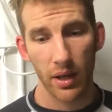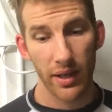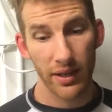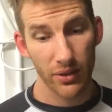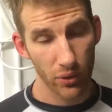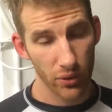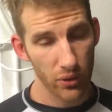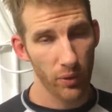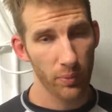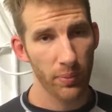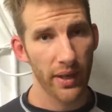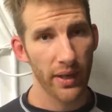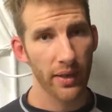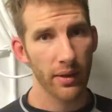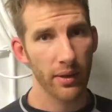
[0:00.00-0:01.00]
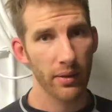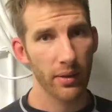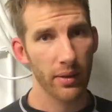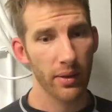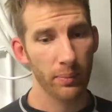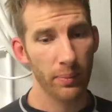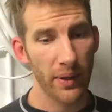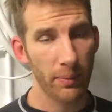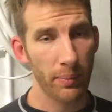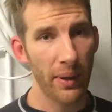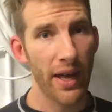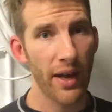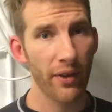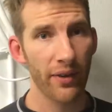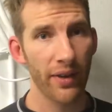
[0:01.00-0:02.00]
He's also a big
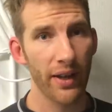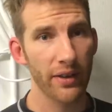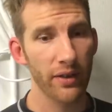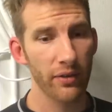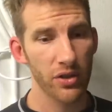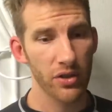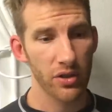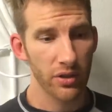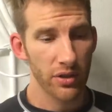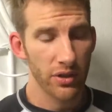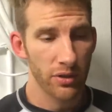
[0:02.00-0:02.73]
player in that division.